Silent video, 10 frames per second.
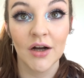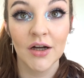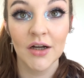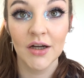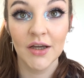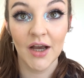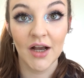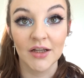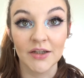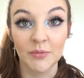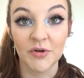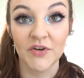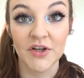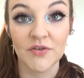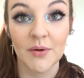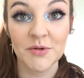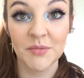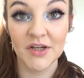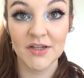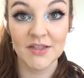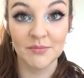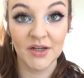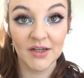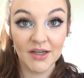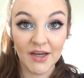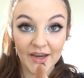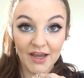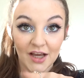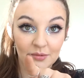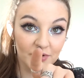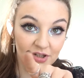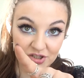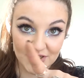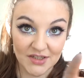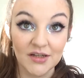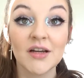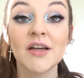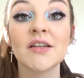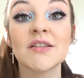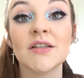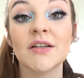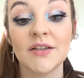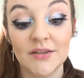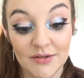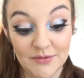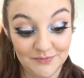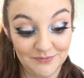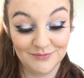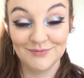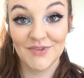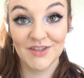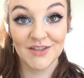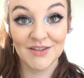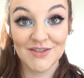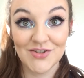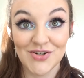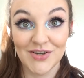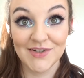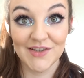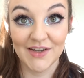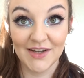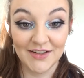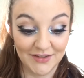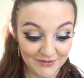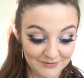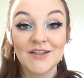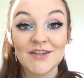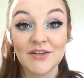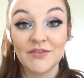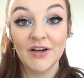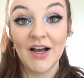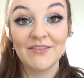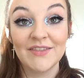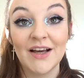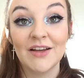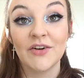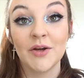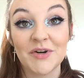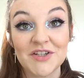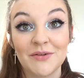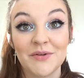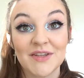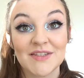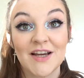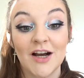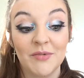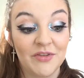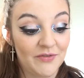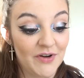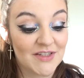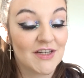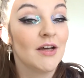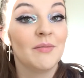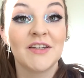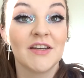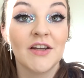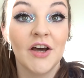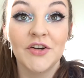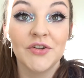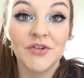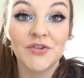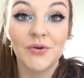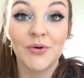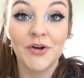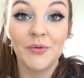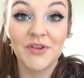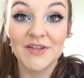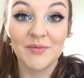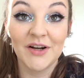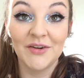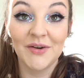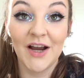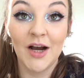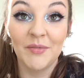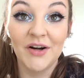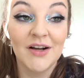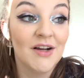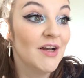I had a little bit of an interruption because my camera just died, so it's charging now. So far I haven't had very much luck with this camera. The first time I did a new tutorial with this brand new camera,